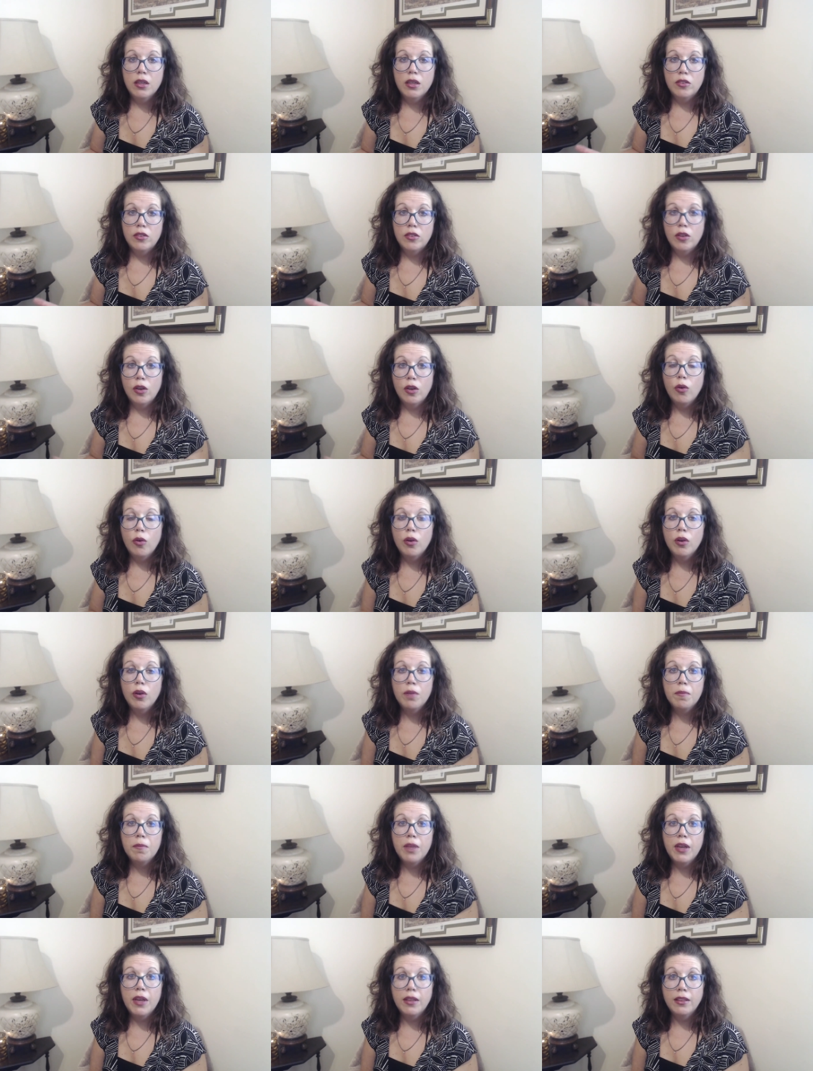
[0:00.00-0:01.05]
So
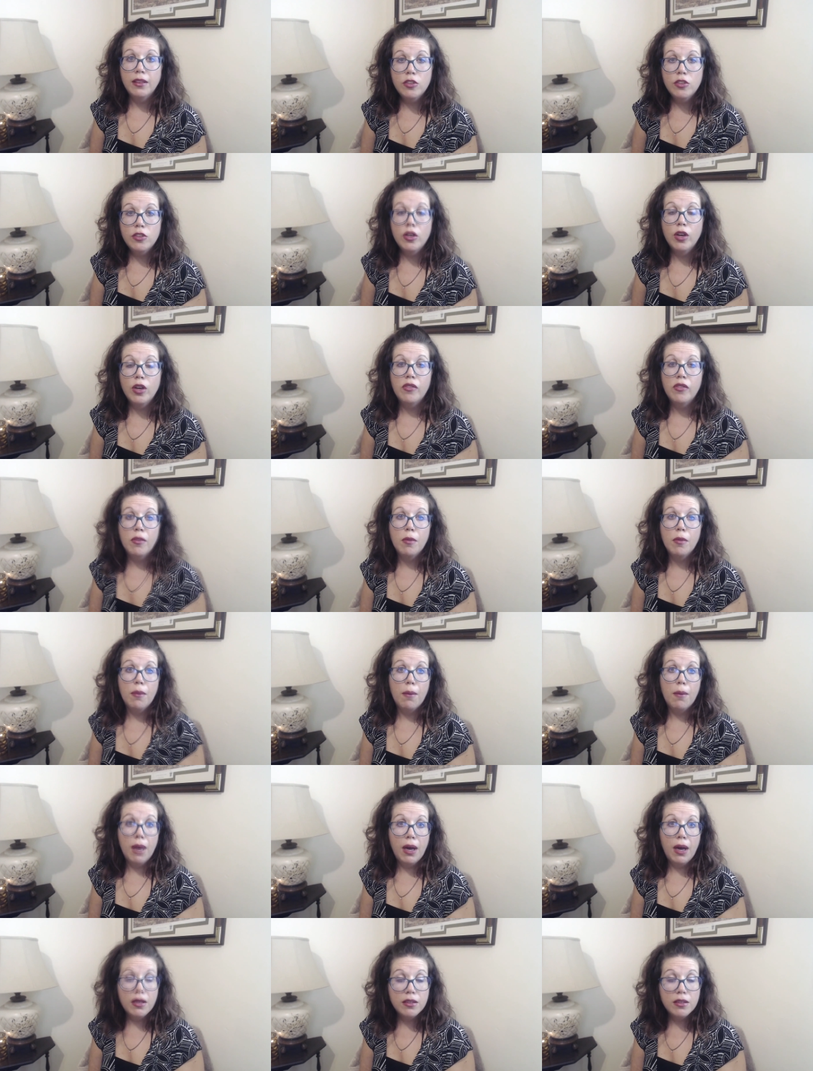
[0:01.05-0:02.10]
at least you have the
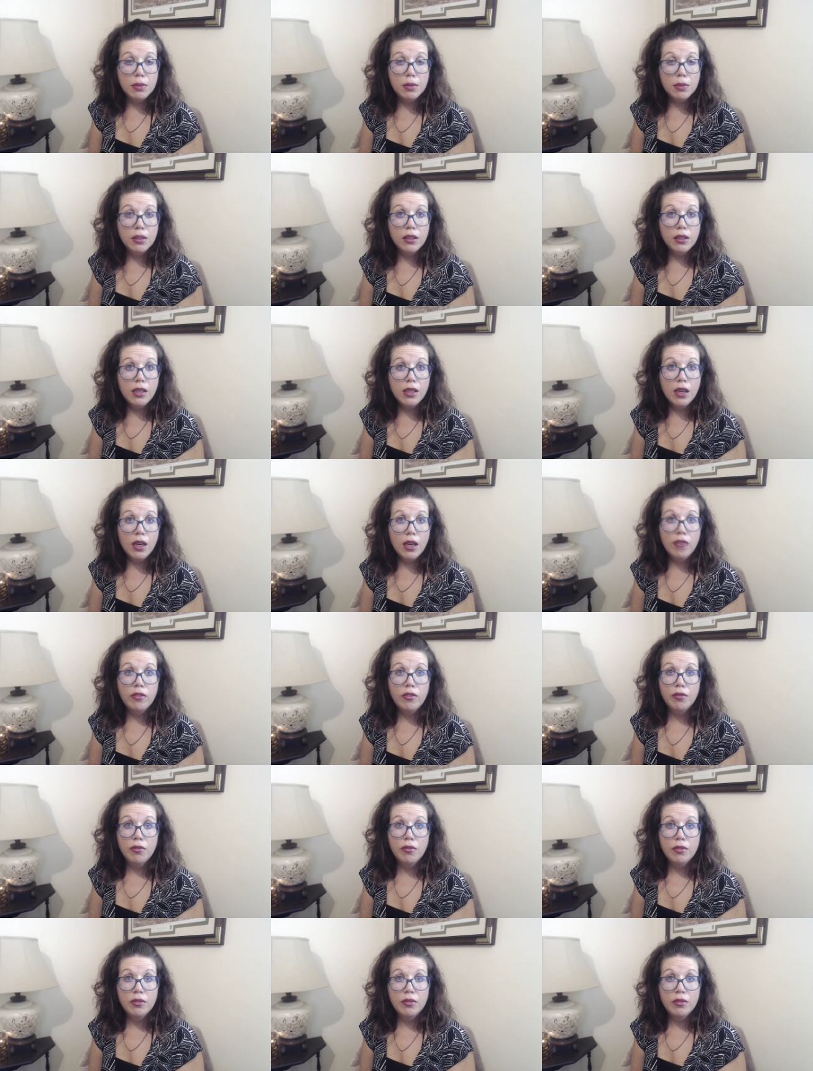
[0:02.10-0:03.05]
possibility of